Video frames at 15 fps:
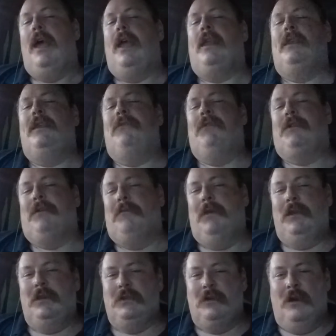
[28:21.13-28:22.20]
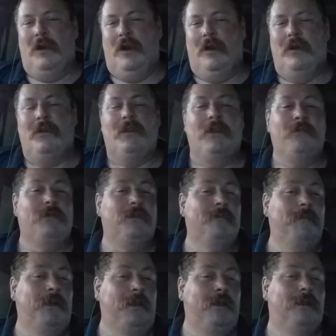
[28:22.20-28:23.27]
"Leave it to me, sire. Leave it to
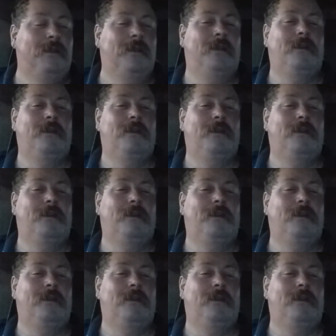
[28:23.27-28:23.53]
me."